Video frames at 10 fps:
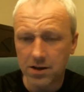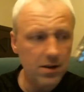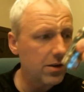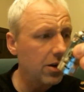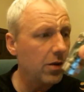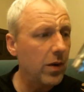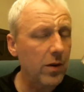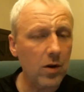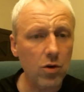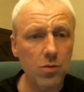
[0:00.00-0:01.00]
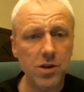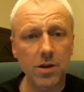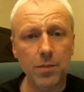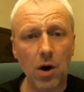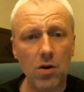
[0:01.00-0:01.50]
you know, what comes in the
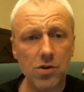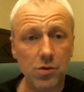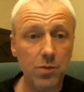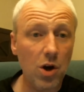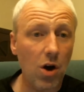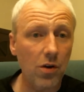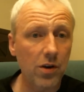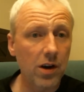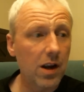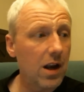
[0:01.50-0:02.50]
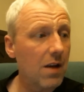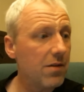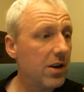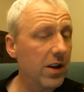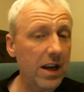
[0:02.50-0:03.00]
box, some cotton,
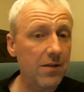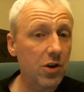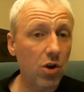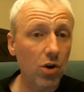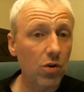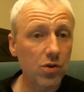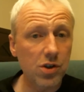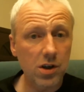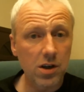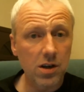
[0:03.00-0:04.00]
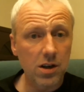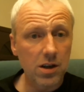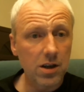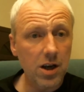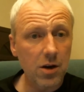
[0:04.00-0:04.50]
even coils,
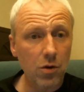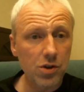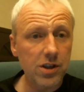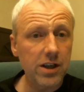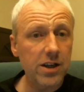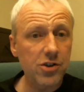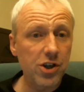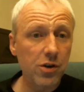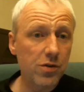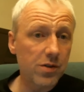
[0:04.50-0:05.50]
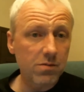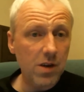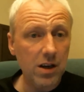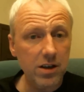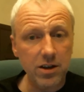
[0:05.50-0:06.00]
you know, all you need is juice
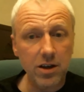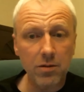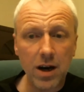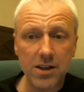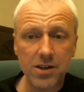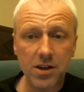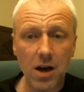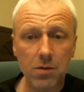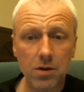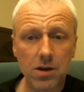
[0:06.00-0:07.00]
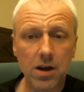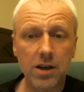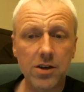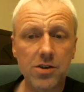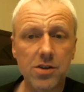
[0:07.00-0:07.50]
and you're ready to go. And
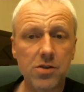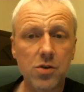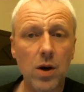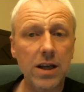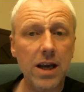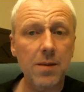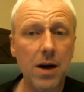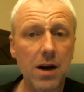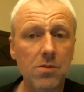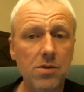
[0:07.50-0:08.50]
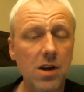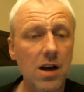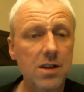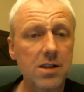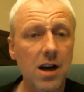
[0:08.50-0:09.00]
it's
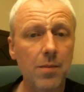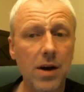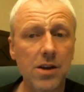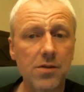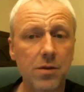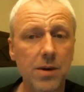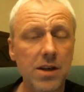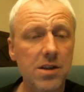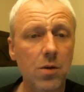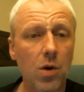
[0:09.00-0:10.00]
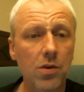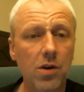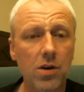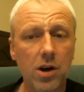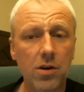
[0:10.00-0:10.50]
£28.99 from
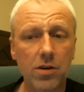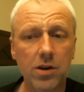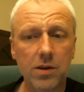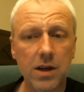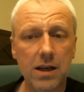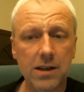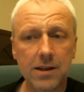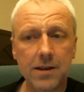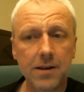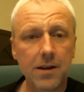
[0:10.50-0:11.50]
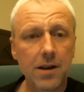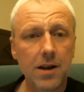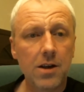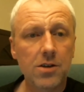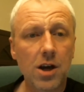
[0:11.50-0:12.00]
ecig1.co.uk.
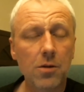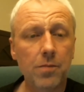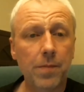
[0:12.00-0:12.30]
So